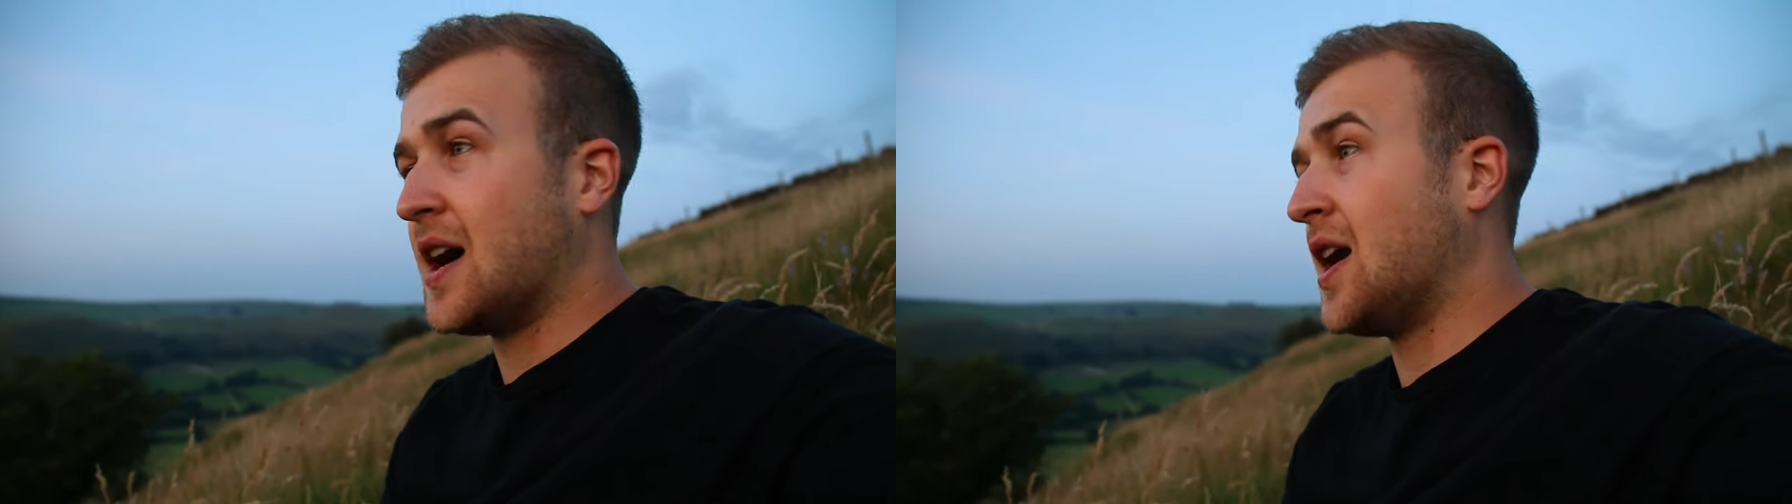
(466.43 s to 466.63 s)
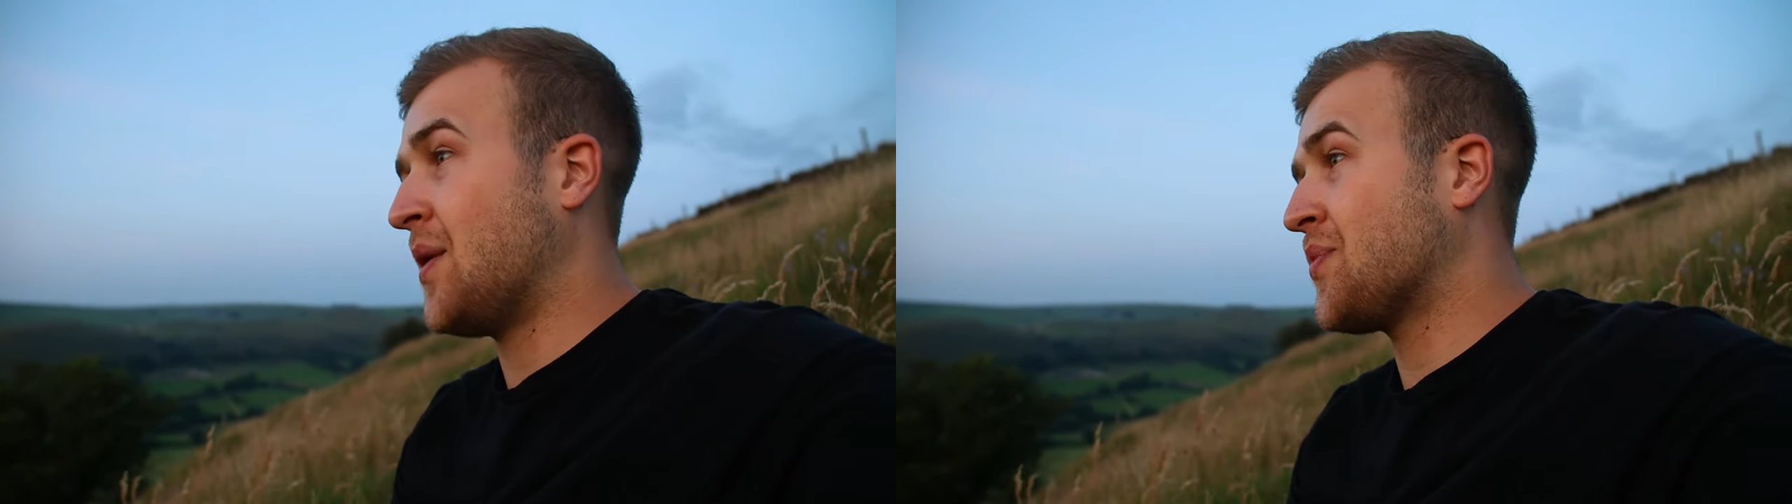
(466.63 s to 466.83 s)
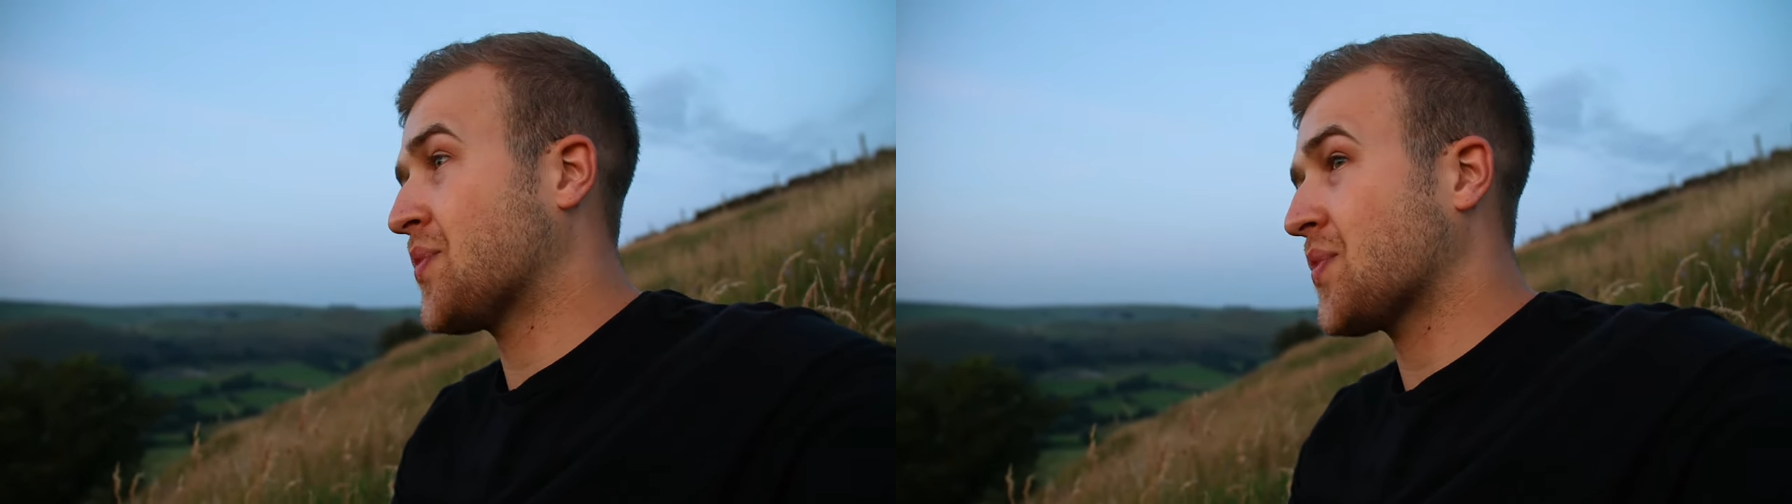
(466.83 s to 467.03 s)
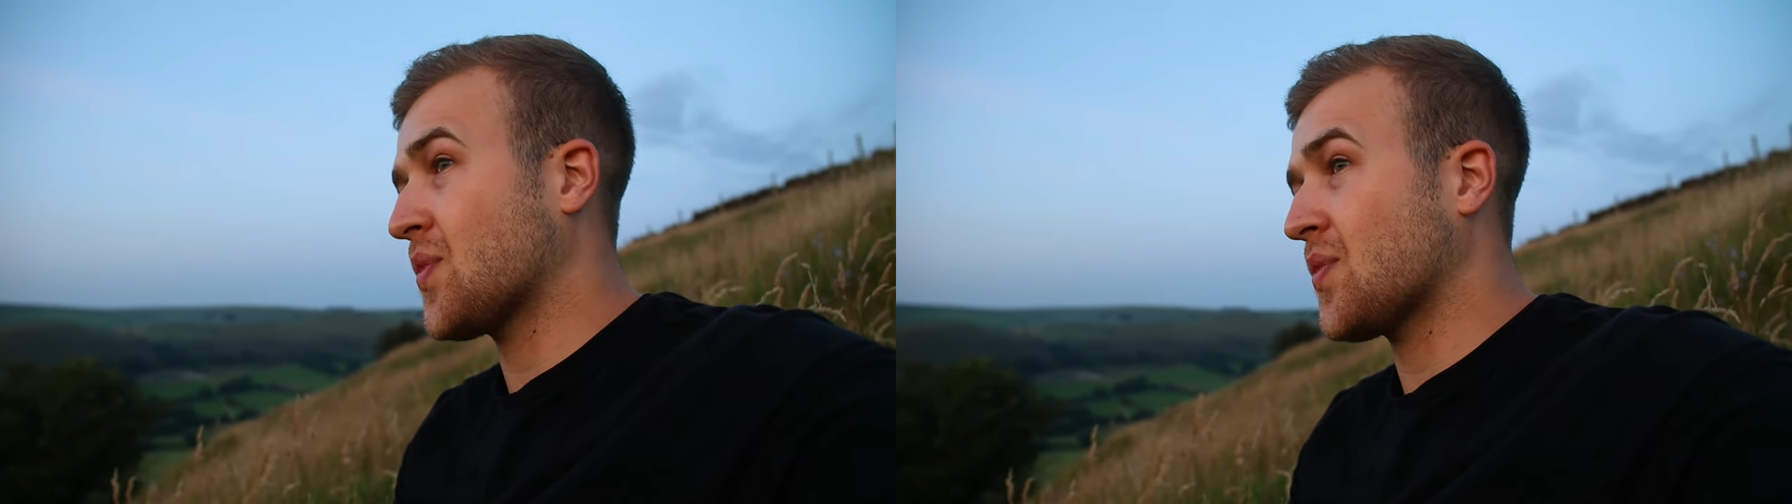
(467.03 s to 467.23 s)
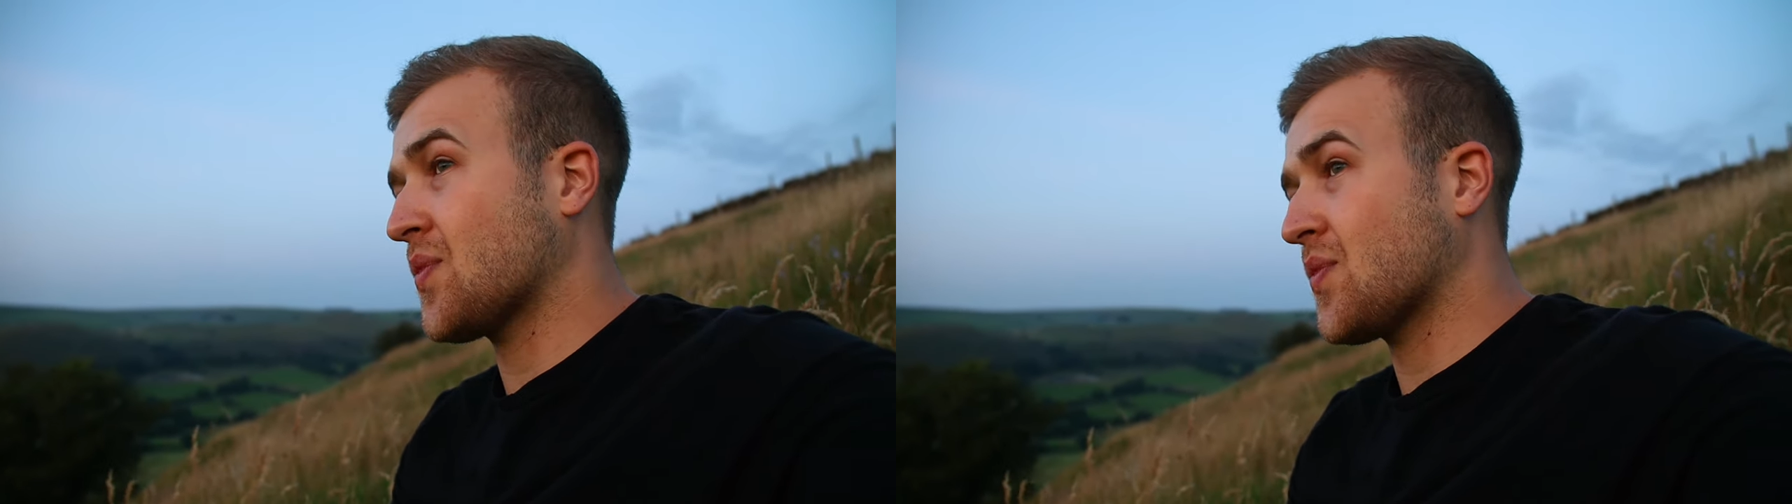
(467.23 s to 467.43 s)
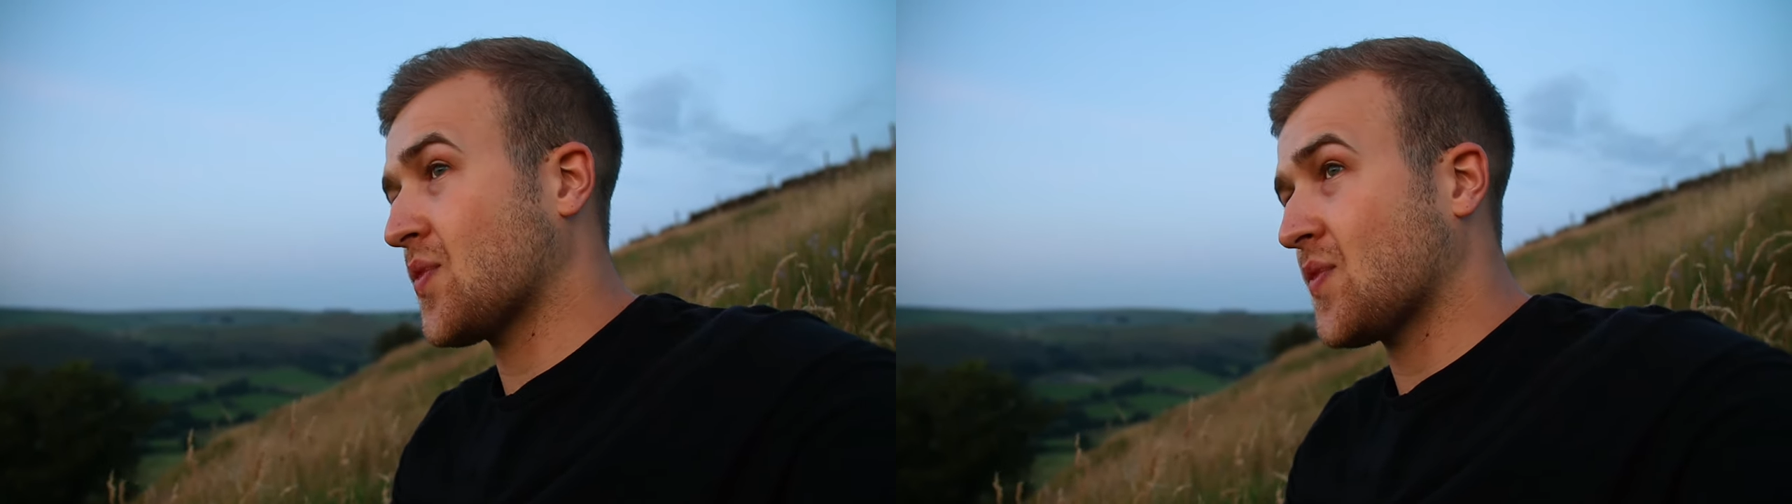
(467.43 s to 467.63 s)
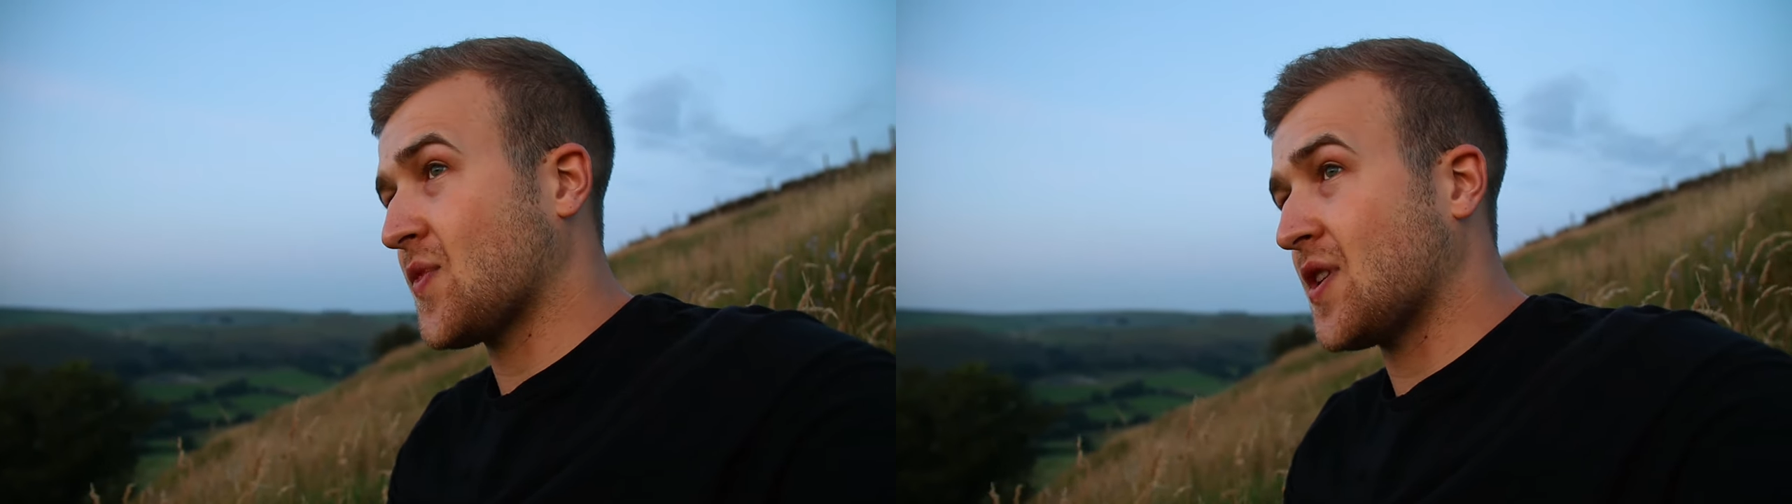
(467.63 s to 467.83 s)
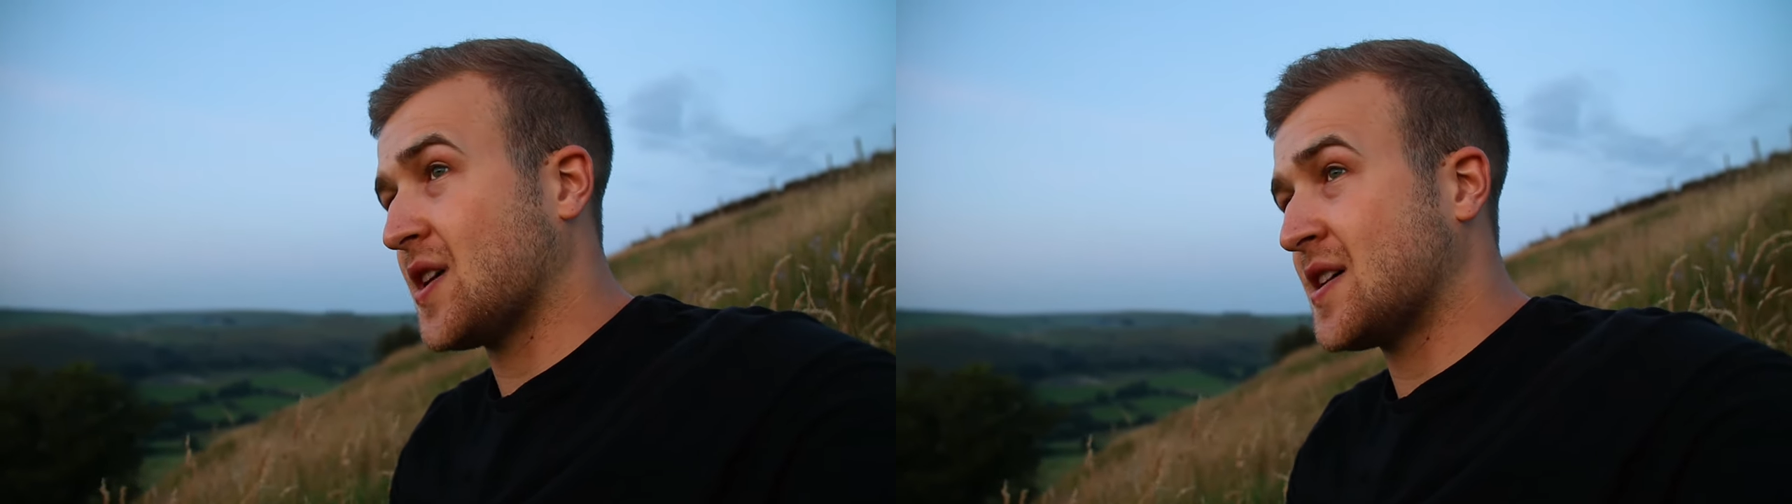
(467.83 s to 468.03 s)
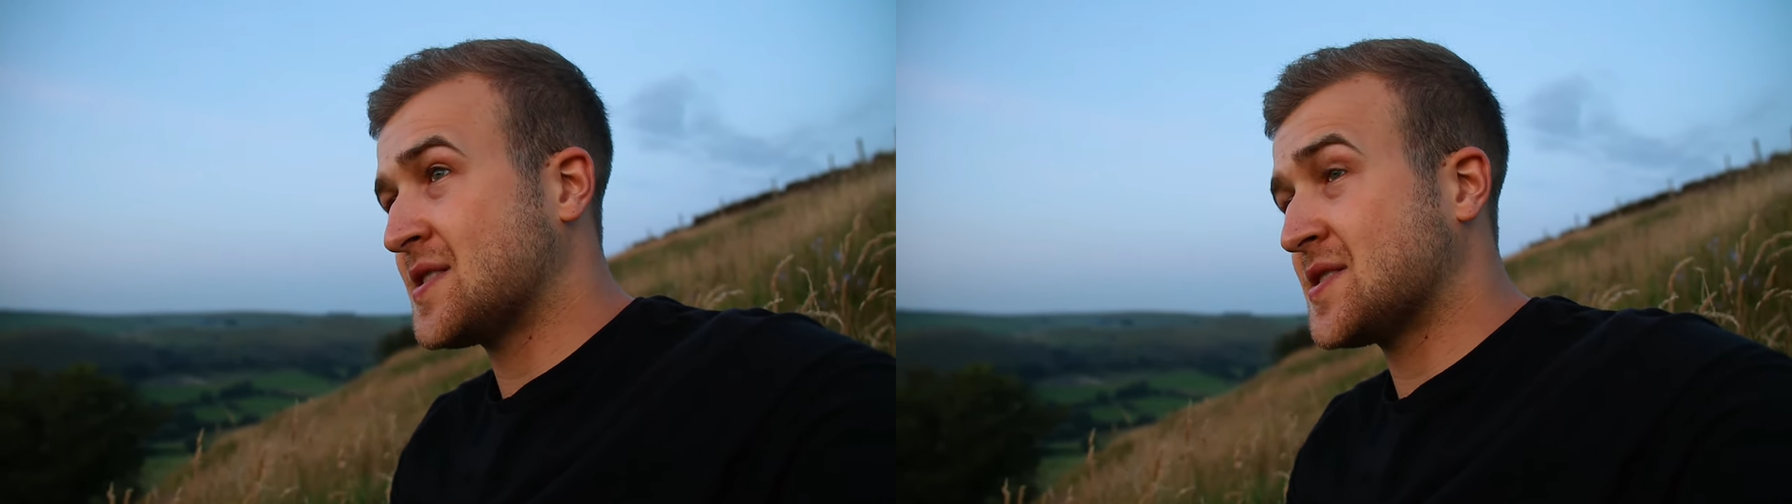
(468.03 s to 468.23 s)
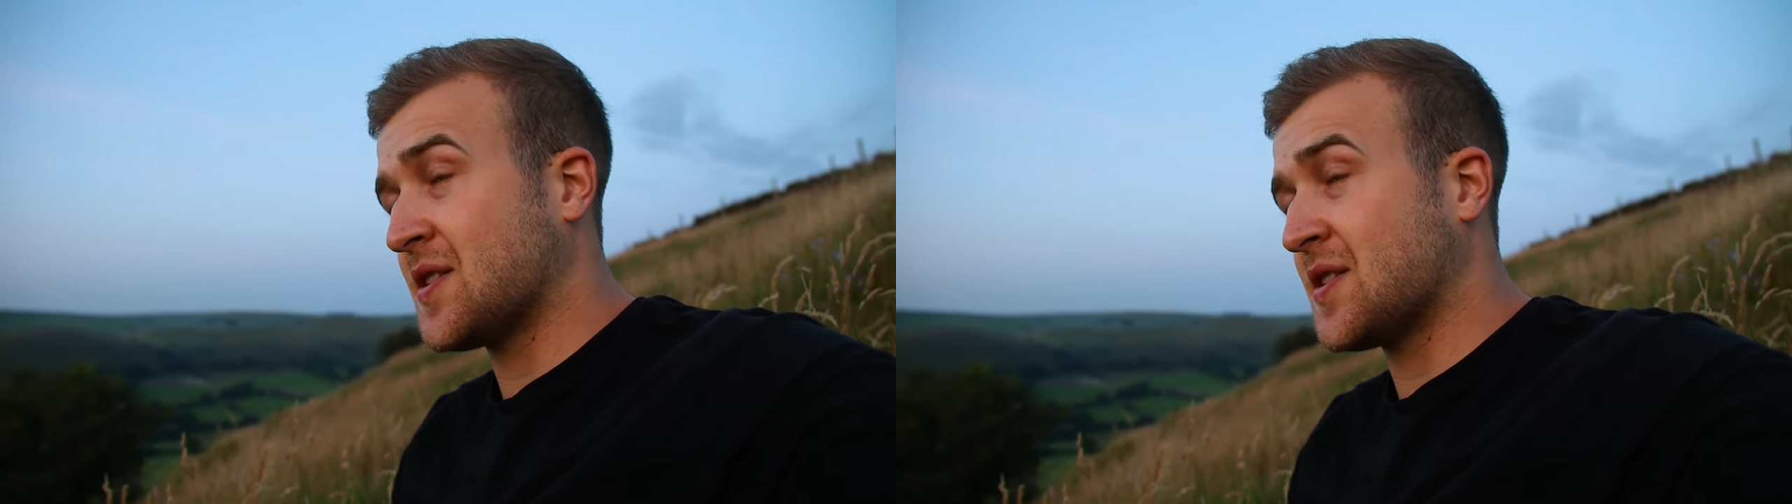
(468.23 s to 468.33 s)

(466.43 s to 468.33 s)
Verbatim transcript: Um, and